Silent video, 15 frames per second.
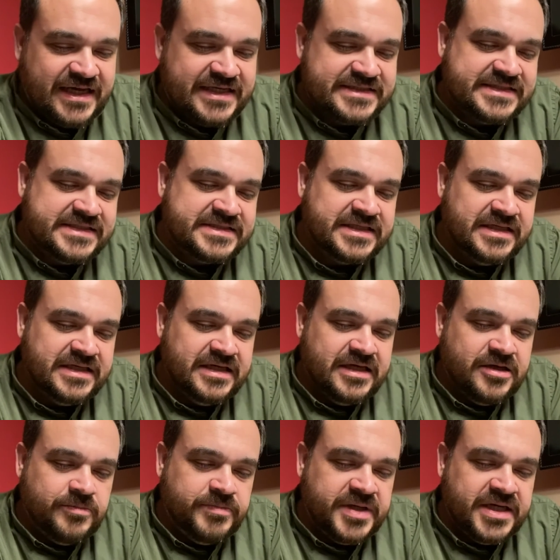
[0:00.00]
It says,
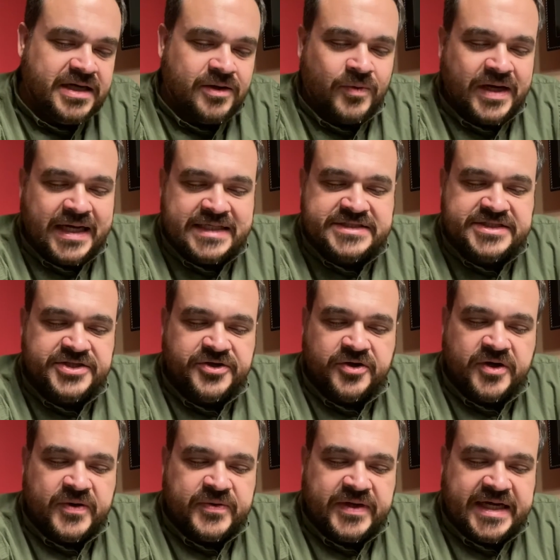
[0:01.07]
"Be not wise in your
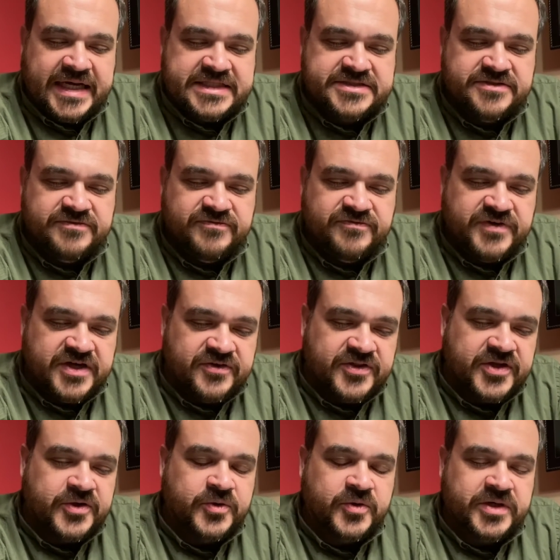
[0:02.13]
own eyes. Fear the
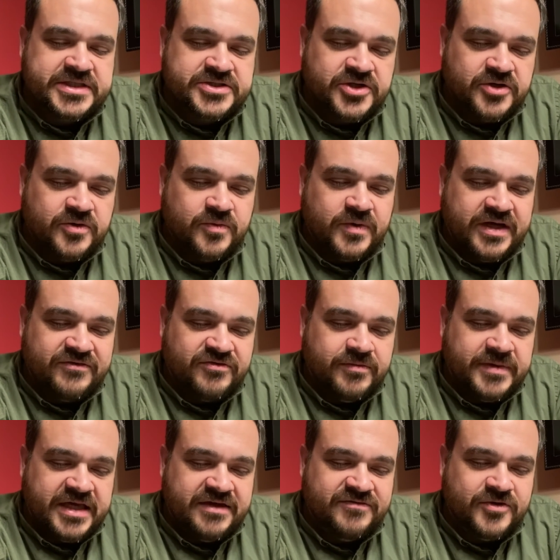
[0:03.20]
Lord and turn away from
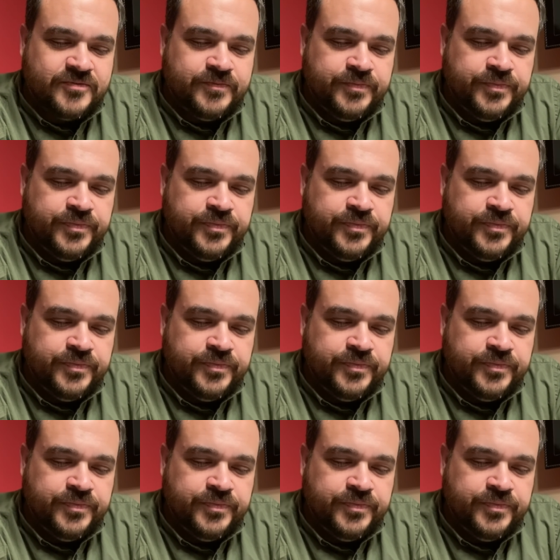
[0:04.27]
evil.